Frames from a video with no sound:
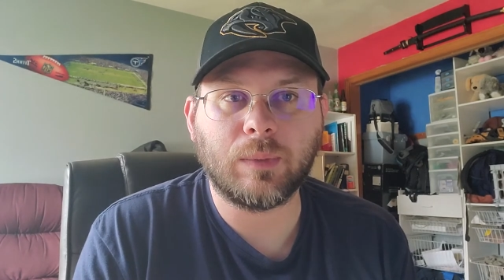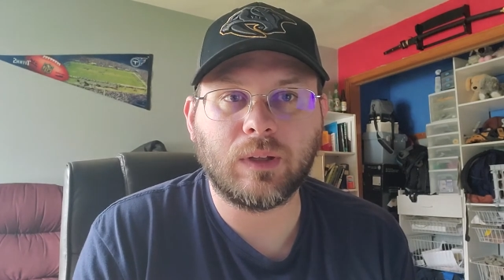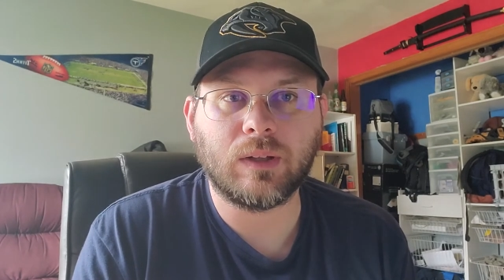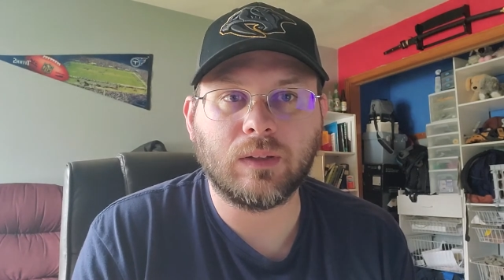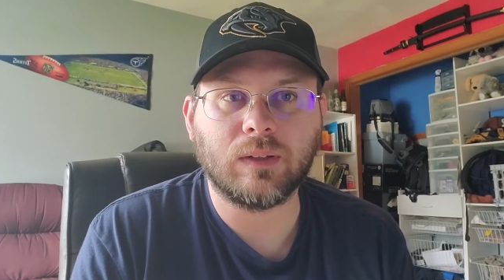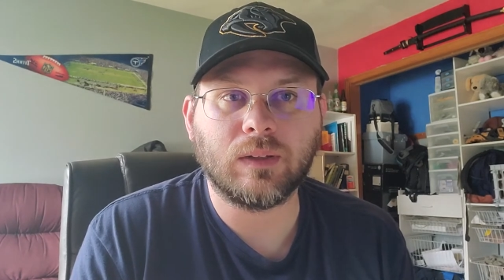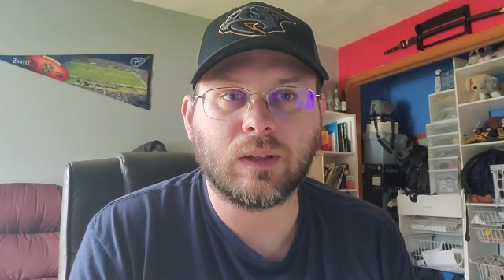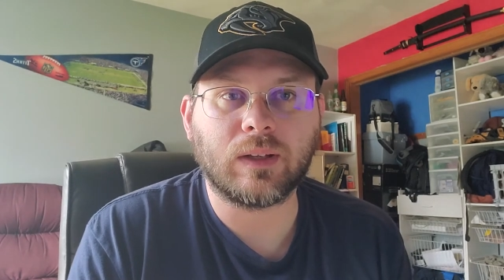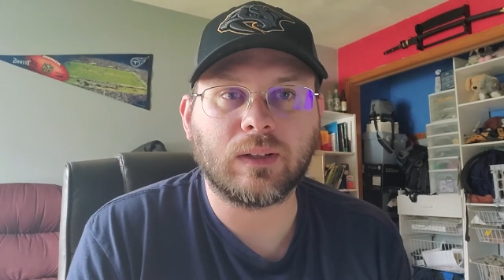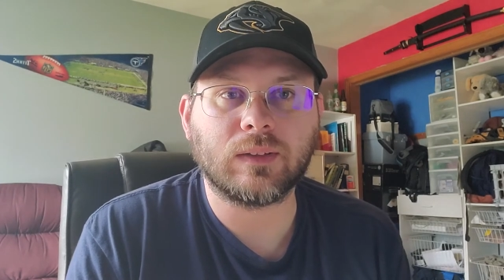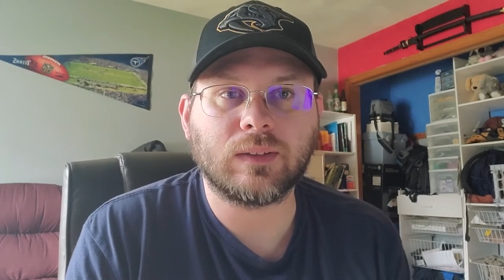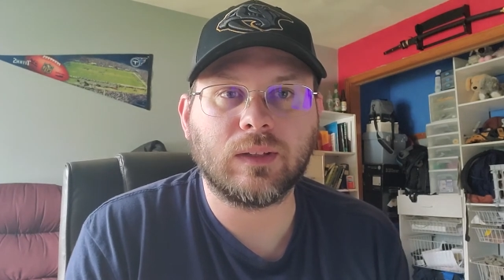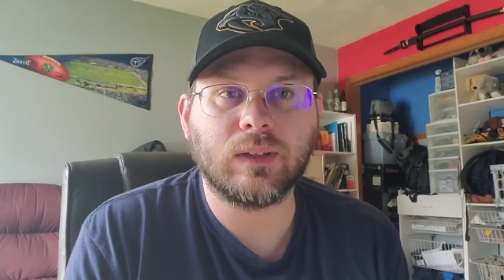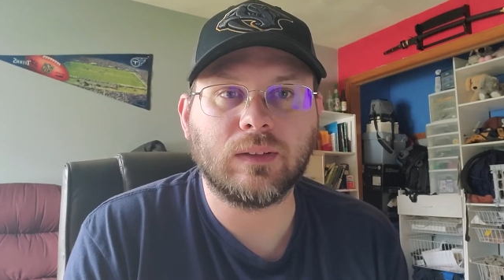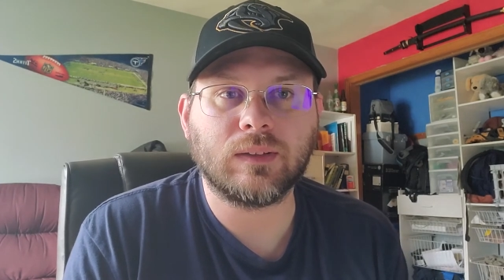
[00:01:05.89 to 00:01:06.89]
And like I
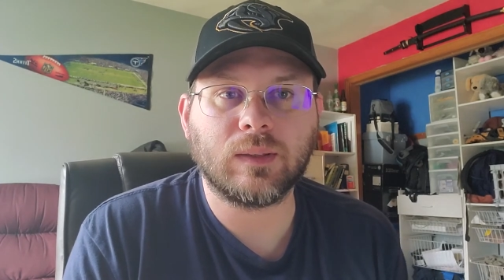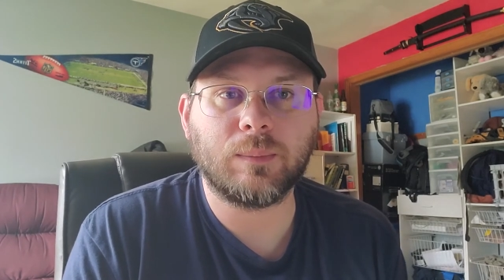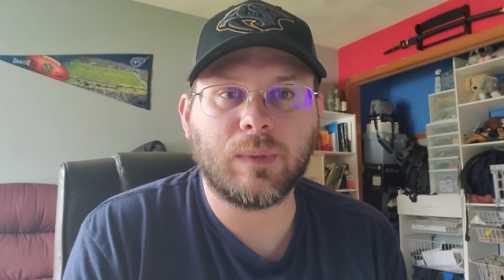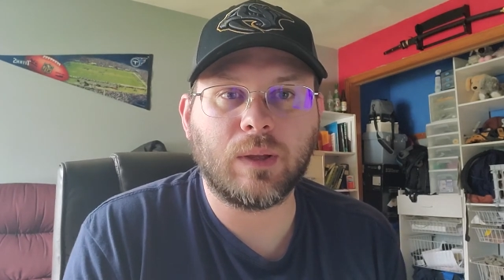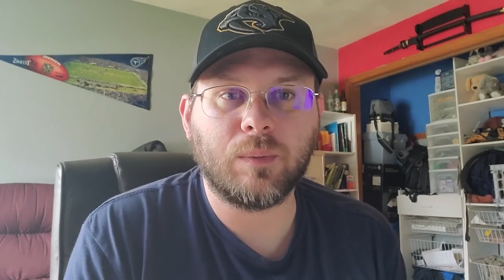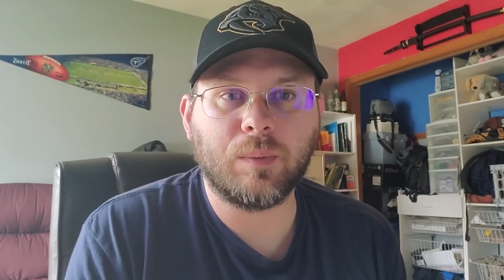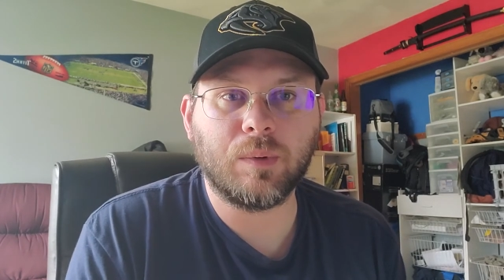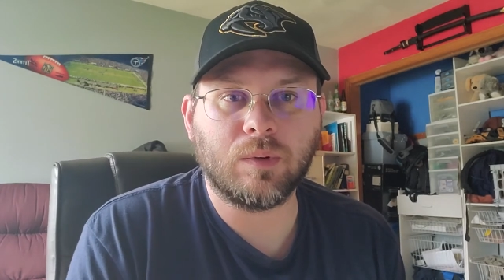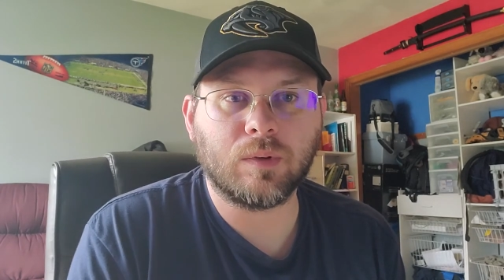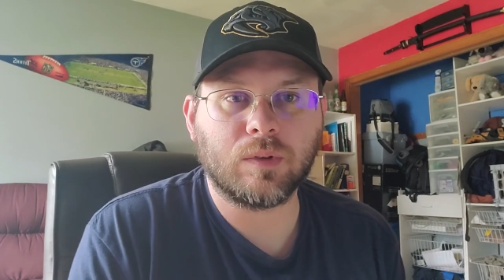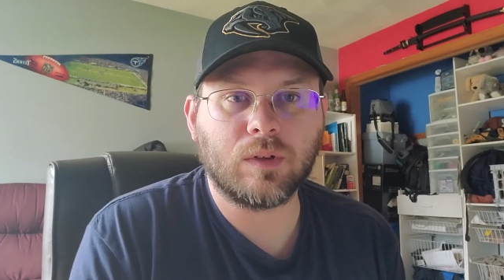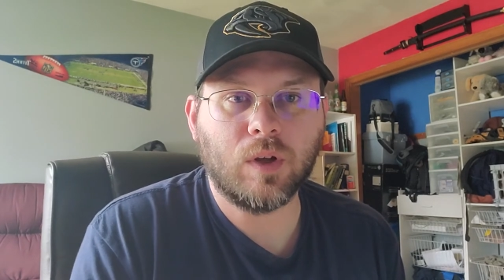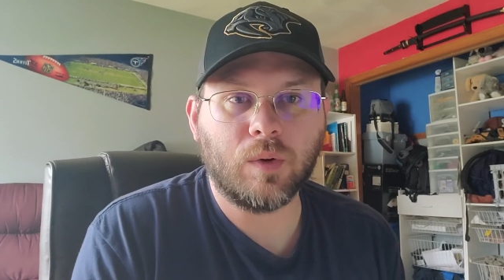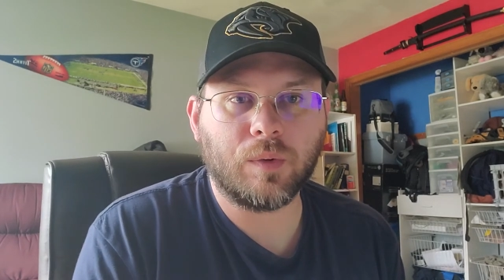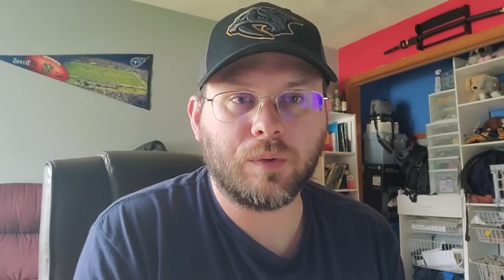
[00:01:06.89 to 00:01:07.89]
said, someday we'll
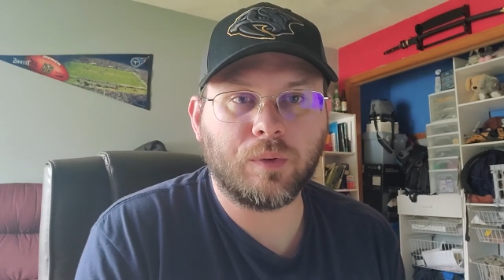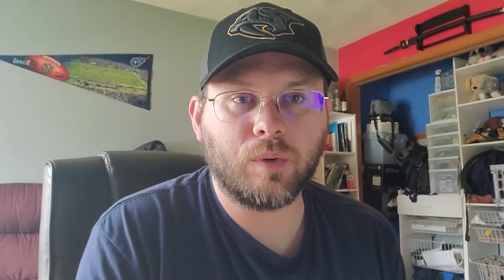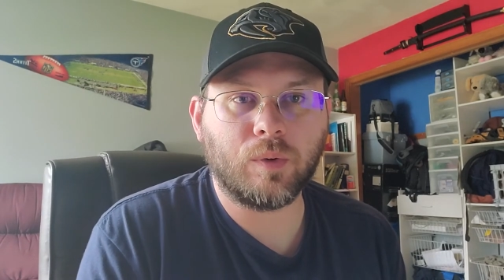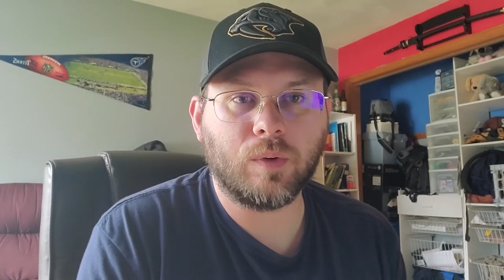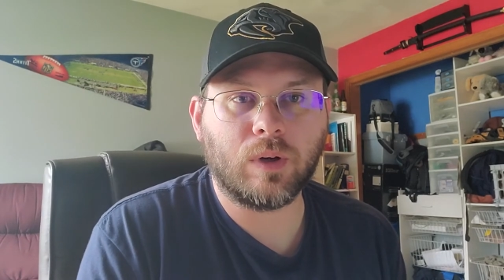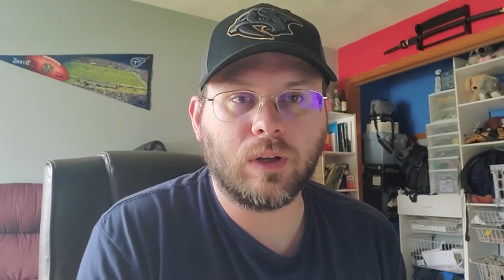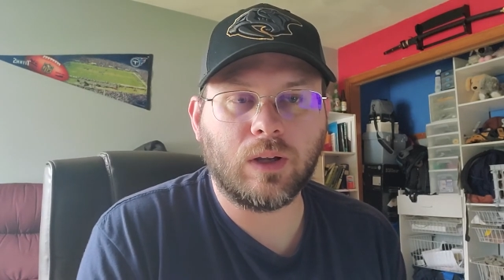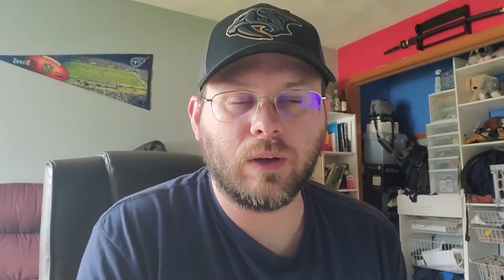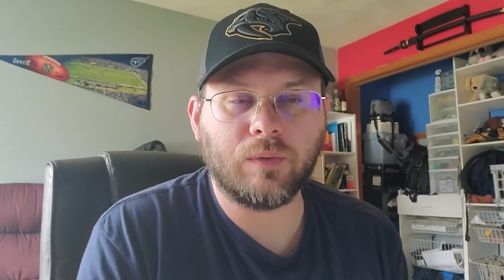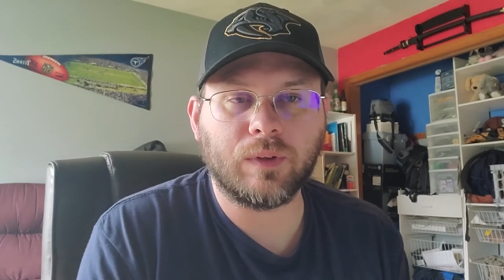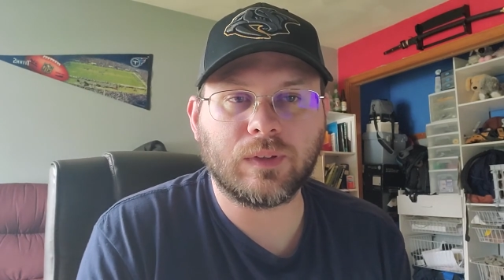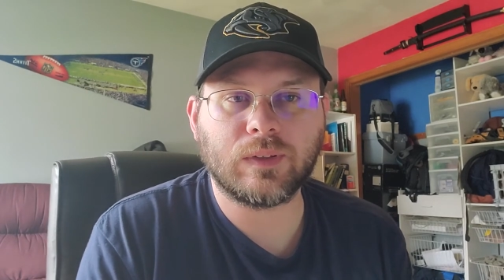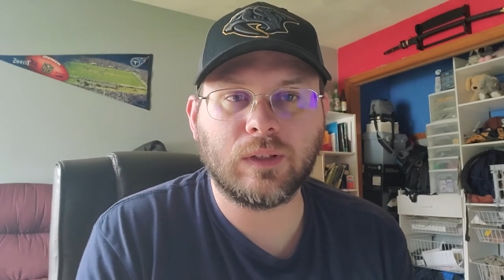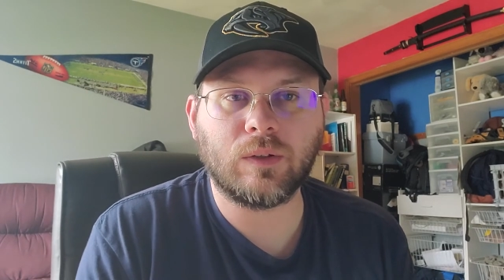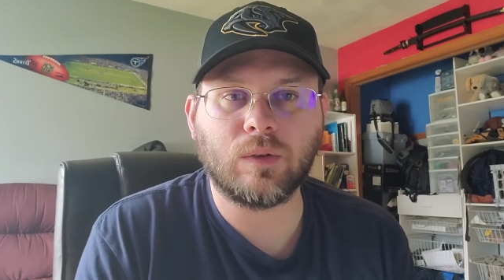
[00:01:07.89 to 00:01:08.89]
go through every
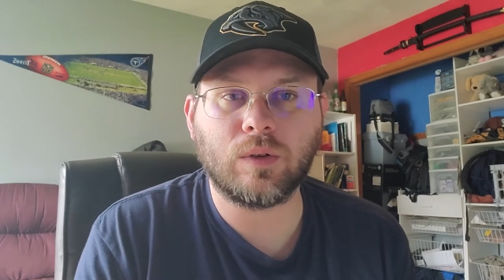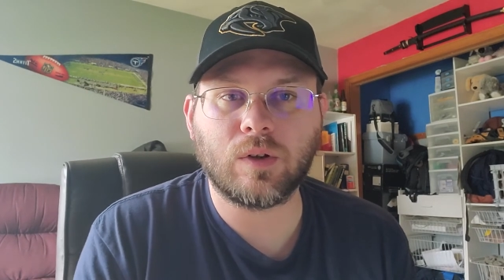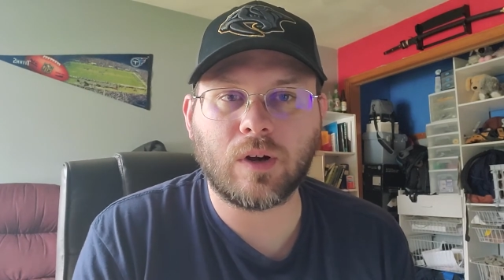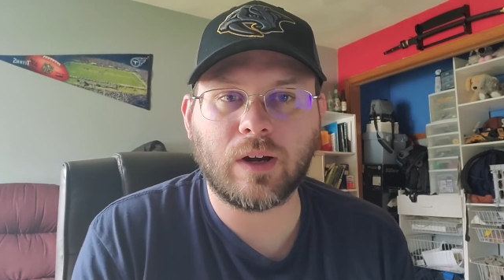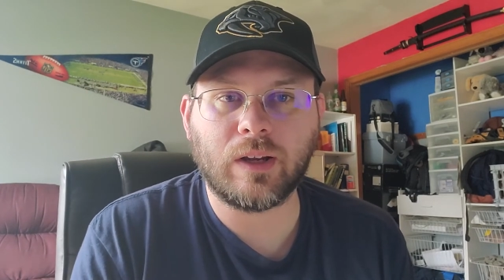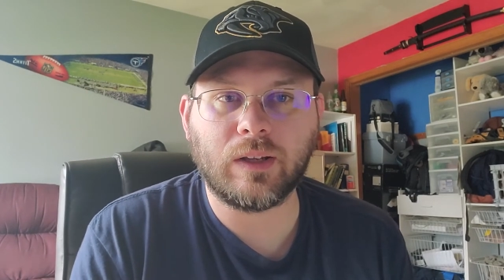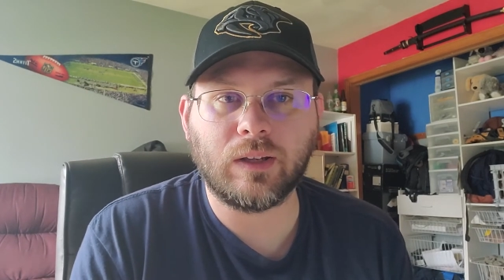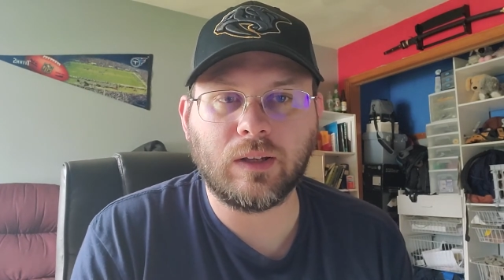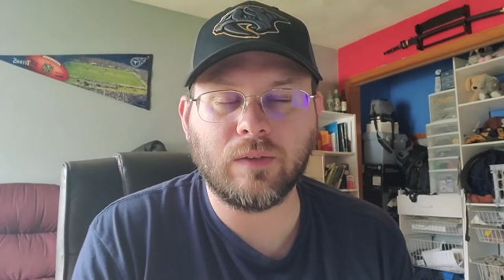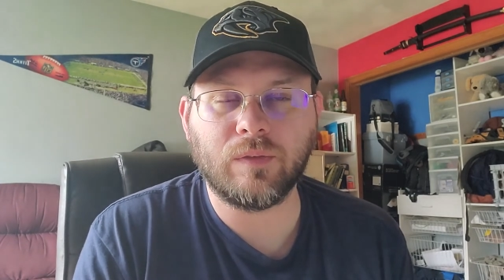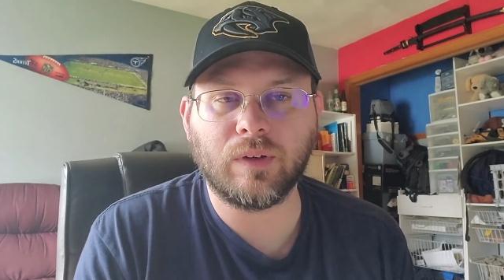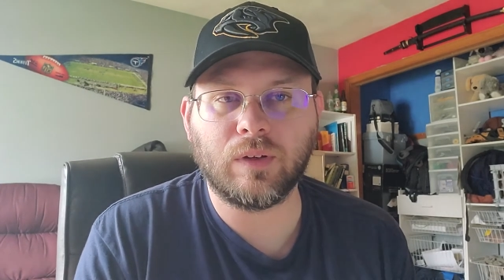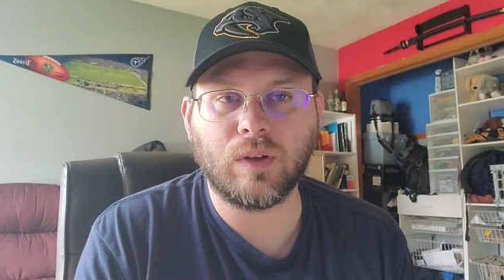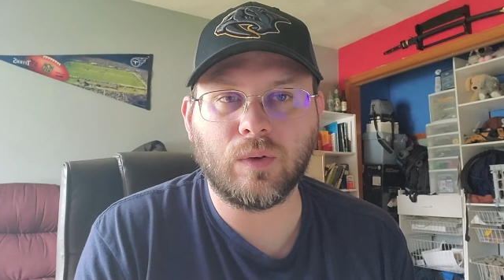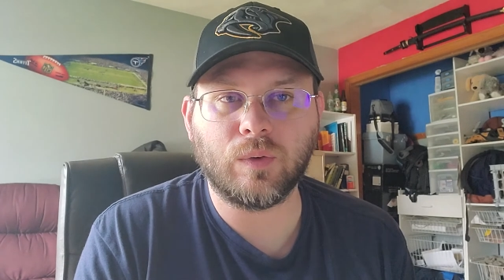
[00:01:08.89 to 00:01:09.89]
single great,
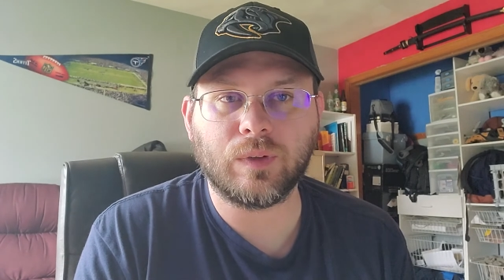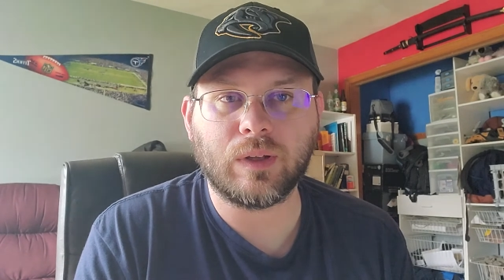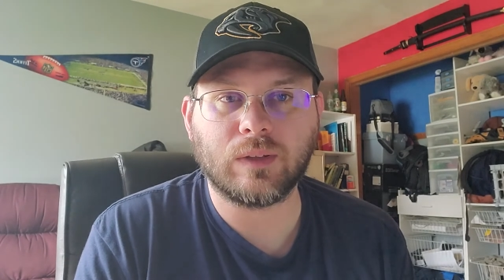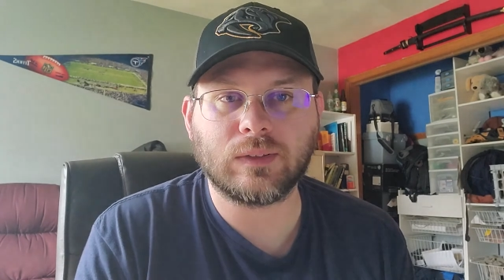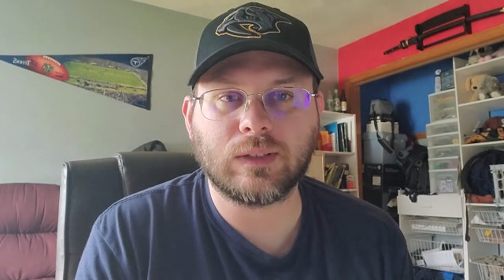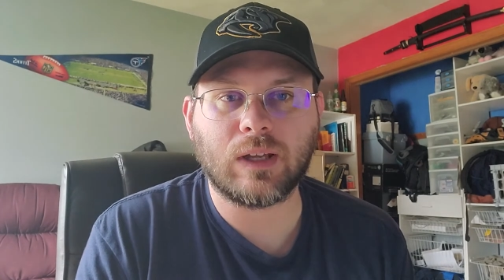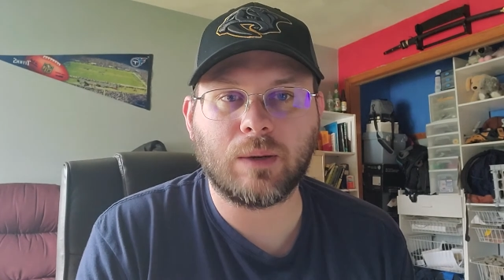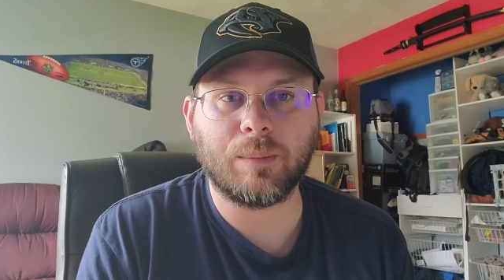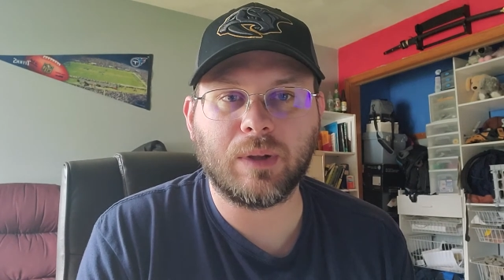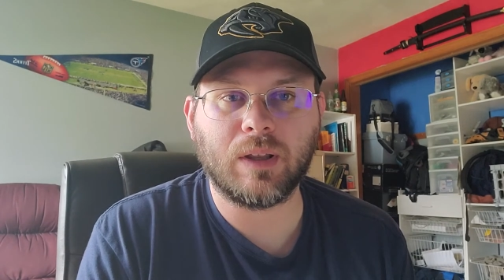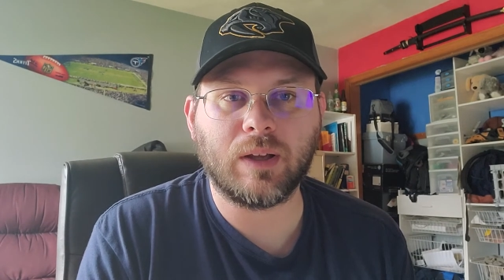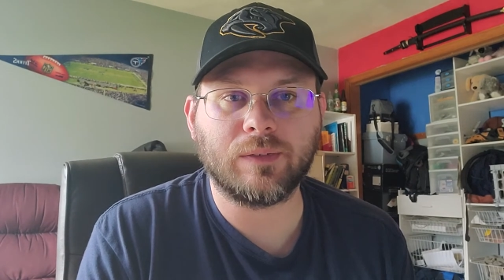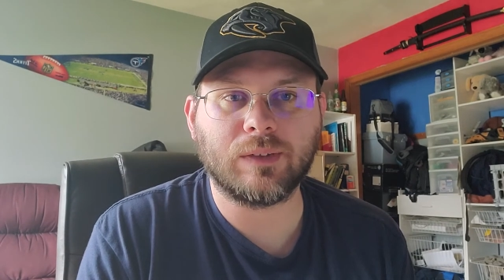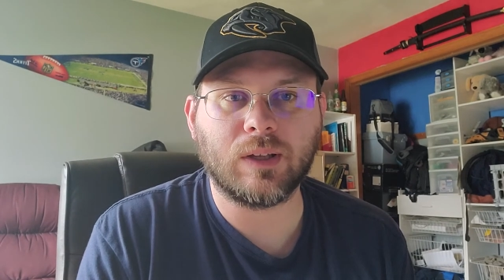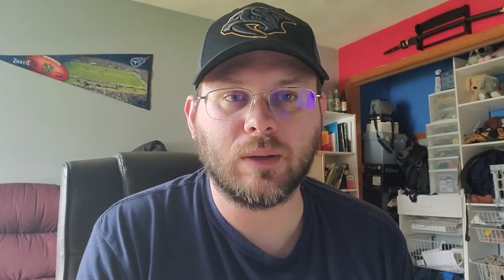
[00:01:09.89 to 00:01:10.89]
even those outside of my
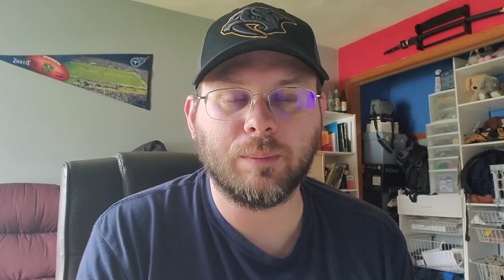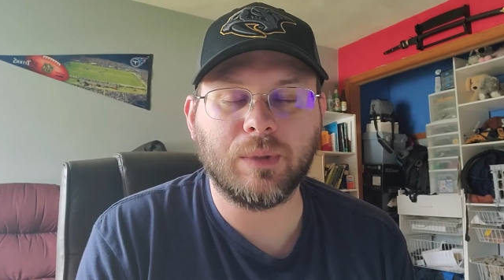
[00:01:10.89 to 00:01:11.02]
lifetime.